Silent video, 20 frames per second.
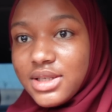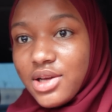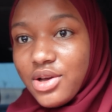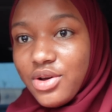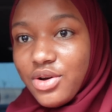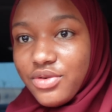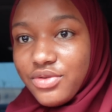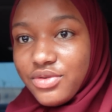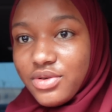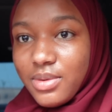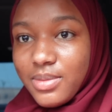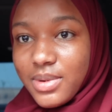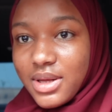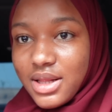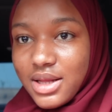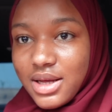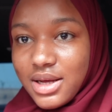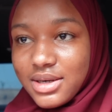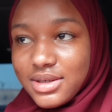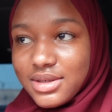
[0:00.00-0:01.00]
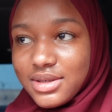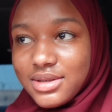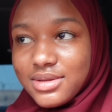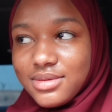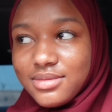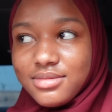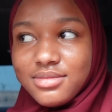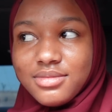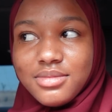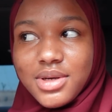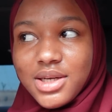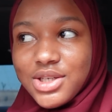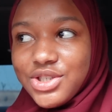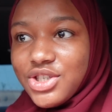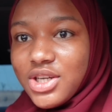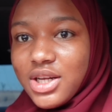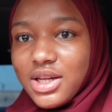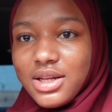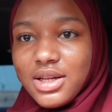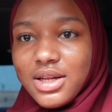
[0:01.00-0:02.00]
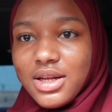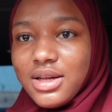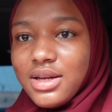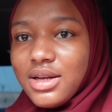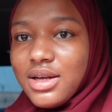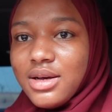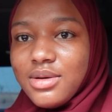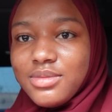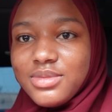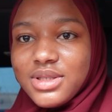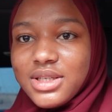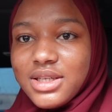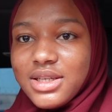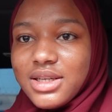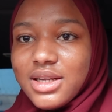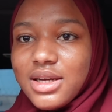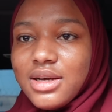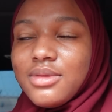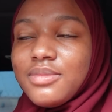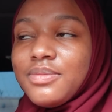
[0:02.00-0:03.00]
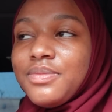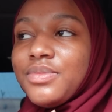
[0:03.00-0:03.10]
day of Ramadan. Mashallah, alhamdulillah.